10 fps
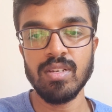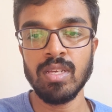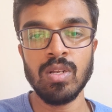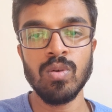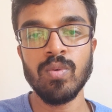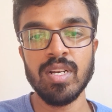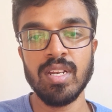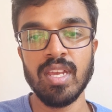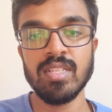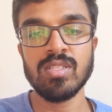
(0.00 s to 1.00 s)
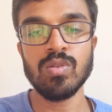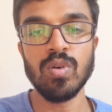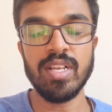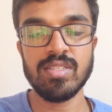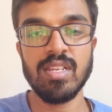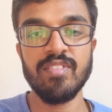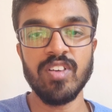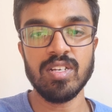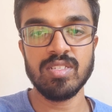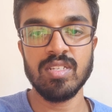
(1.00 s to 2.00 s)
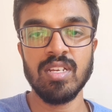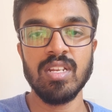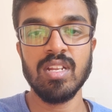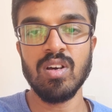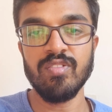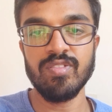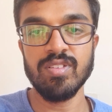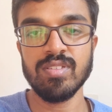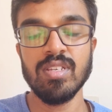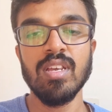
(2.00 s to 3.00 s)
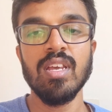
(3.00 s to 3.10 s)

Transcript: one needs to actually function in an office,